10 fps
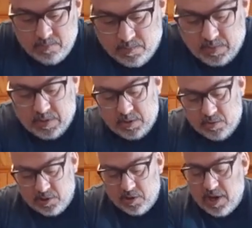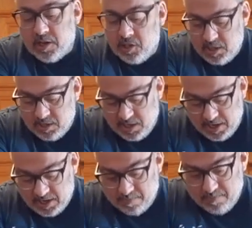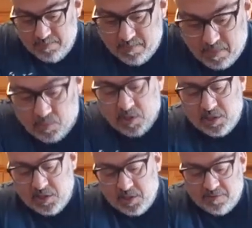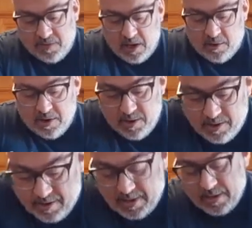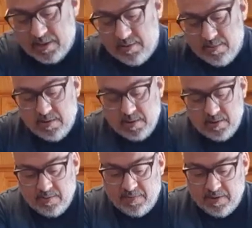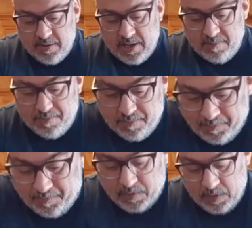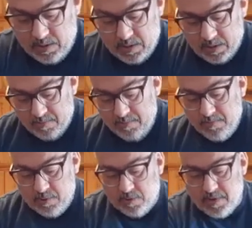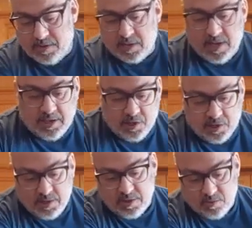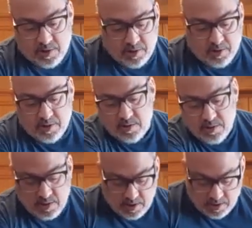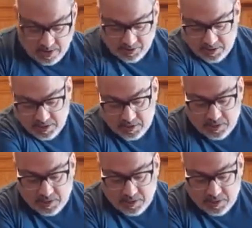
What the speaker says: So it's not actually going to take up the rest of this flour. I can feel that. So if that's the case, just get rid of the excess.